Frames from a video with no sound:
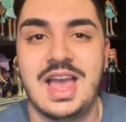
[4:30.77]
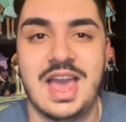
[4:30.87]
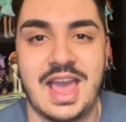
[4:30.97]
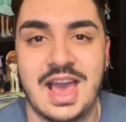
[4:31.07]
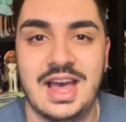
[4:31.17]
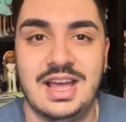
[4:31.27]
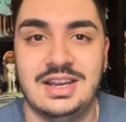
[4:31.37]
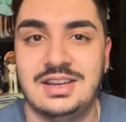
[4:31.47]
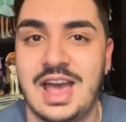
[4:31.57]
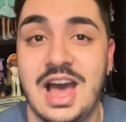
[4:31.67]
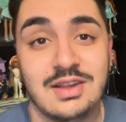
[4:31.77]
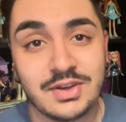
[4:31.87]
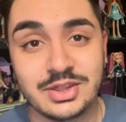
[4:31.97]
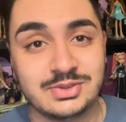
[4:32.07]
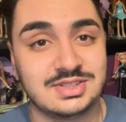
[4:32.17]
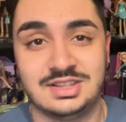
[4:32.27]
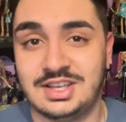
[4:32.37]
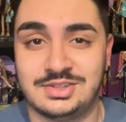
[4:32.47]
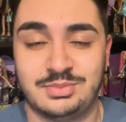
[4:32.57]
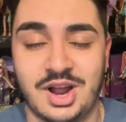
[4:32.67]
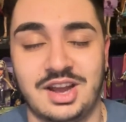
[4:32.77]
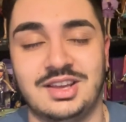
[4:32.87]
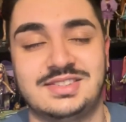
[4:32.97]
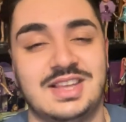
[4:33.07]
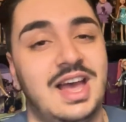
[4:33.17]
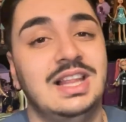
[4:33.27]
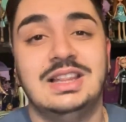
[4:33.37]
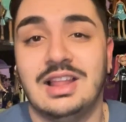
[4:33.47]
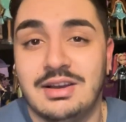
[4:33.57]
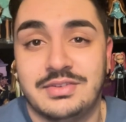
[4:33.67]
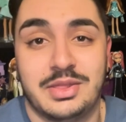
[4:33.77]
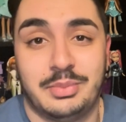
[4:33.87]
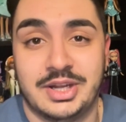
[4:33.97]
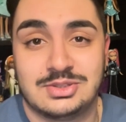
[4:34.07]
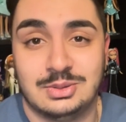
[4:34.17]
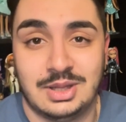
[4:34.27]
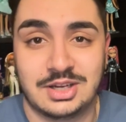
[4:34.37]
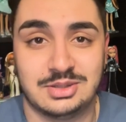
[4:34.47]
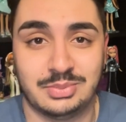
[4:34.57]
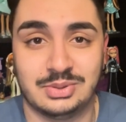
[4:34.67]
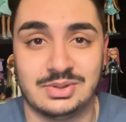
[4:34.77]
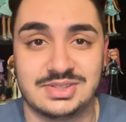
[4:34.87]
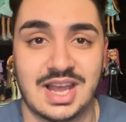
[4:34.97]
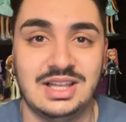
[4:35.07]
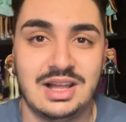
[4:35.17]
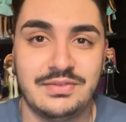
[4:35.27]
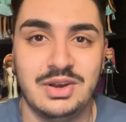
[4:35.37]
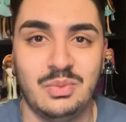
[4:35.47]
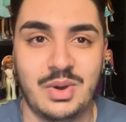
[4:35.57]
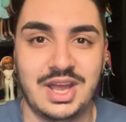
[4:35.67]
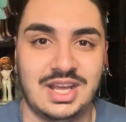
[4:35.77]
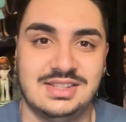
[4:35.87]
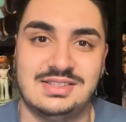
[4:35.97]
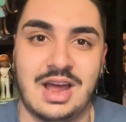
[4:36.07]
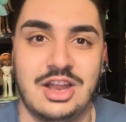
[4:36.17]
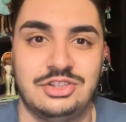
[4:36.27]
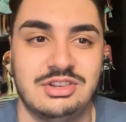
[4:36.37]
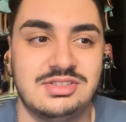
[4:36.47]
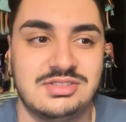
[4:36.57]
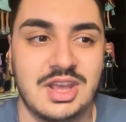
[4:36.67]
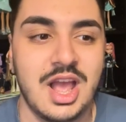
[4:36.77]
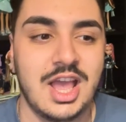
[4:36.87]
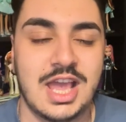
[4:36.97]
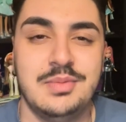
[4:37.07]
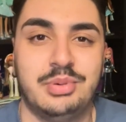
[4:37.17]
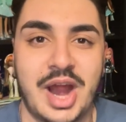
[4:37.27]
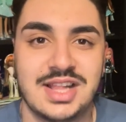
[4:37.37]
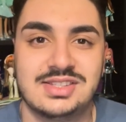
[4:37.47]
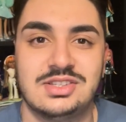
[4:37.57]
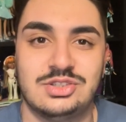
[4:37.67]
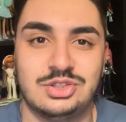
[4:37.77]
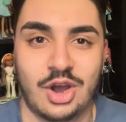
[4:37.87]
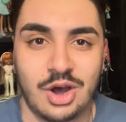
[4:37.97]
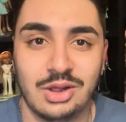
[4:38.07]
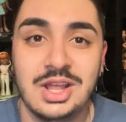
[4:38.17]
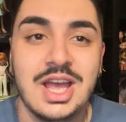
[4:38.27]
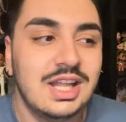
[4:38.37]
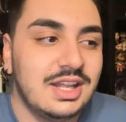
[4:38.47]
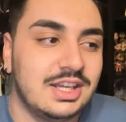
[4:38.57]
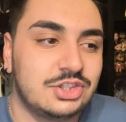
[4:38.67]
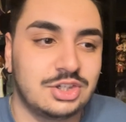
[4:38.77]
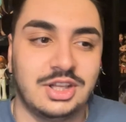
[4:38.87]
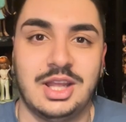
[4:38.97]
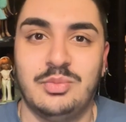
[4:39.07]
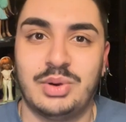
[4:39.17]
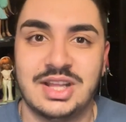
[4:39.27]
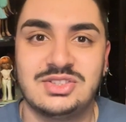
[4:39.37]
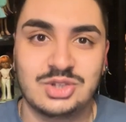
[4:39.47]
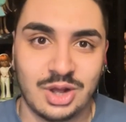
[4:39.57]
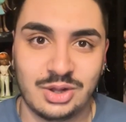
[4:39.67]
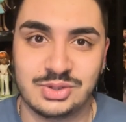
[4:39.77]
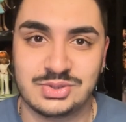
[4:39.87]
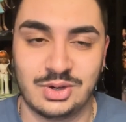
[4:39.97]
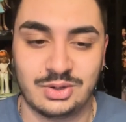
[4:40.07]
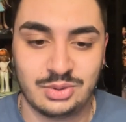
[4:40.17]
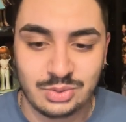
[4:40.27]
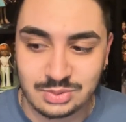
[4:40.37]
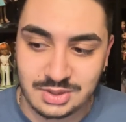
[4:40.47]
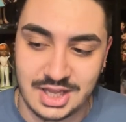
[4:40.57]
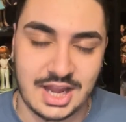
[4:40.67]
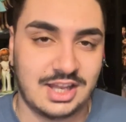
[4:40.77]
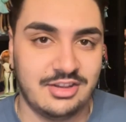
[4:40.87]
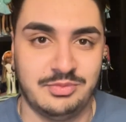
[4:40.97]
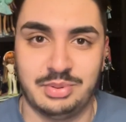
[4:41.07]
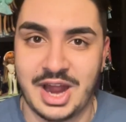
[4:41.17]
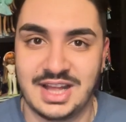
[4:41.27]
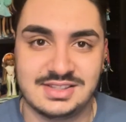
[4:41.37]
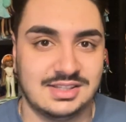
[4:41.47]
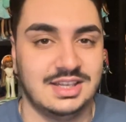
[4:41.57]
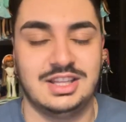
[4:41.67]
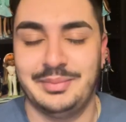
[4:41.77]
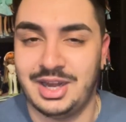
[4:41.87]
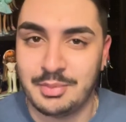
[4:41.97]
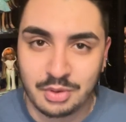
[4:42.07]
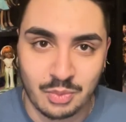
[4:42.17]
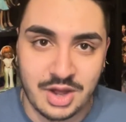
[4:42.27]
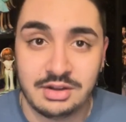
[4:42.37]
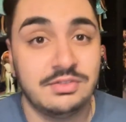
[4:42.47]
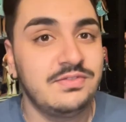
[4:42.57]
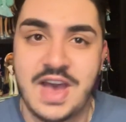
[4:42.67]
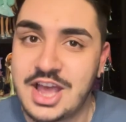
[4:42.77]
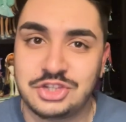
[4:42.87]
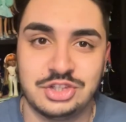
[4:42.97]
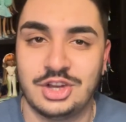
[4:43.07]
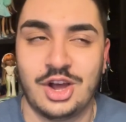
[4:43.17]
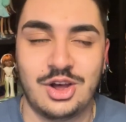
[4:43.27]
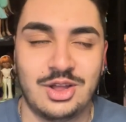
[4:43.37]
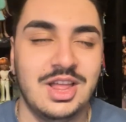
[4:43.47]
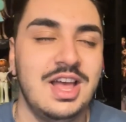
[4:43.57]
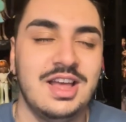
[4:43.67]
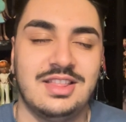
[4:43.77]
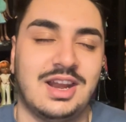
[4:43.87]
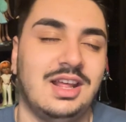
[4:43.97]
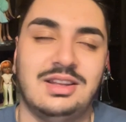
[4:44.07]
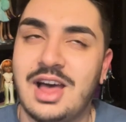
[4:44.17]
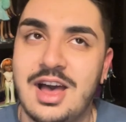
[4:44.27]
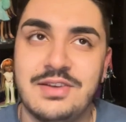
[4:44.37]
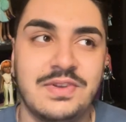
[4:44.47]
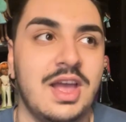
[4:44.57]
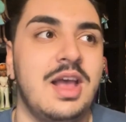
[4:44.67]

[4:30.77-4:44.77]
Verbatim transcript: And out of all those 10,000 products, I loved the Bratz collectibles. I love it when it's not just a Bratz doll. Like, sure, like, Bratz dolls are cool. Like, I love Bratz. Like, they're my number one fashion doll that I love.